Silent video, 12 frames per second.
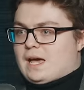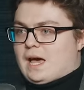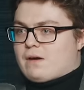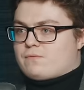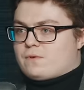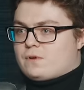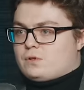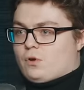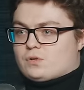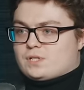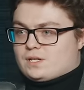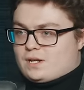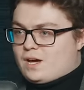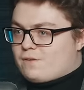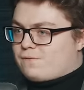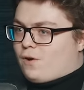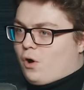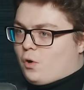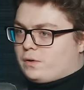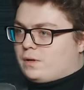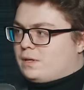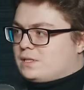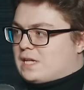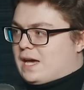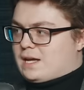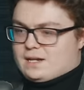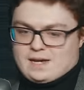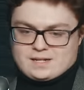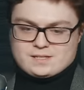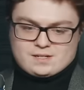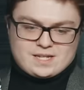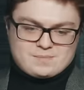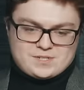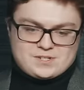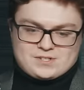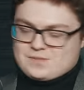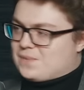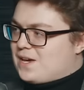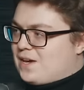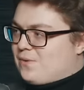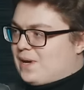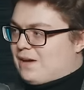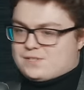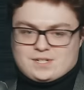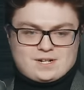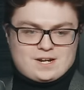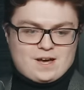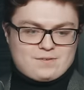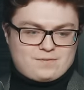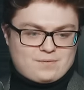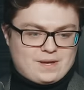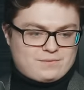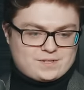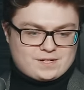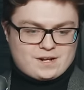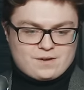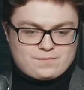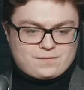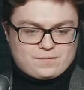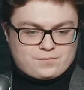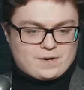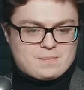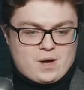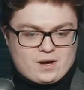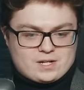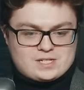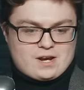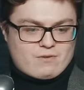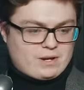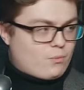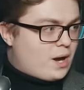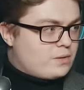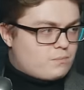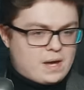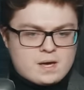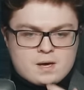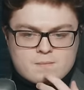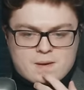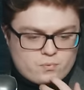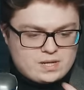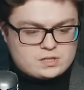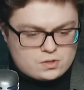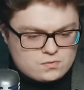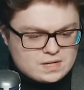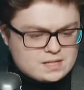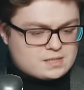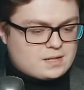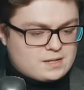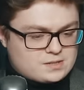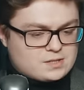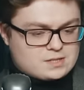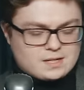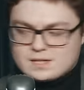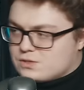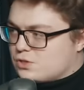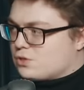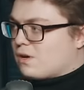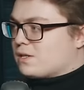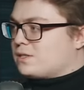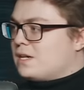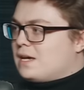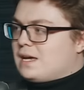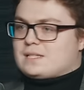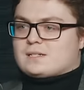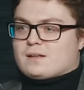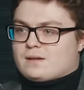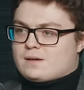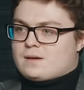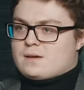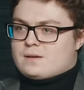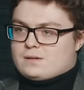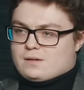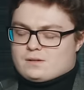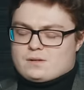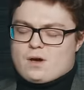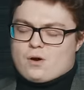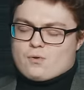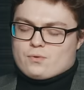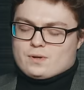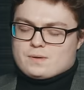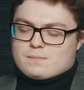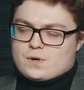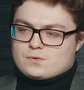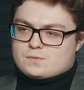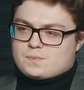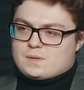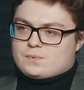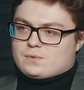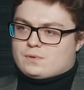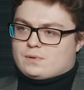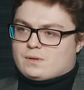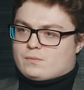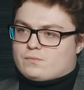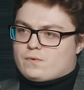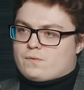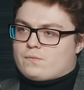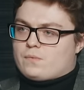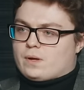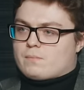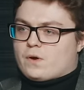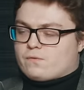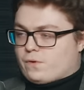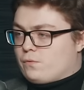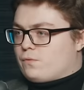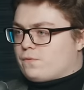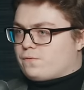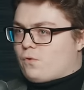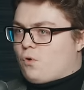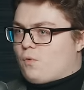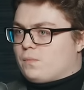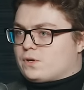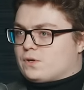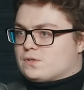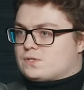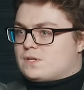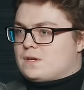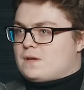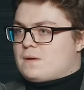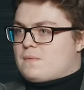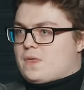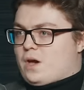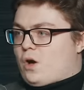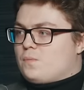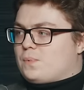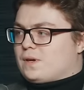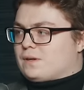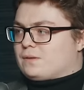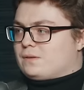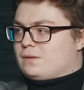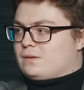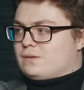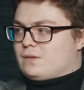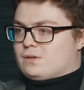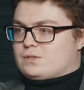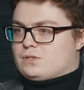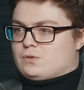have not done enough on tackling anti-Semitism. We haven't done enough. We haven't done enough free marketeering. Why, maybe we do need to listen to Liz Truss. It's like no, like most people vote Reform because they're hoping that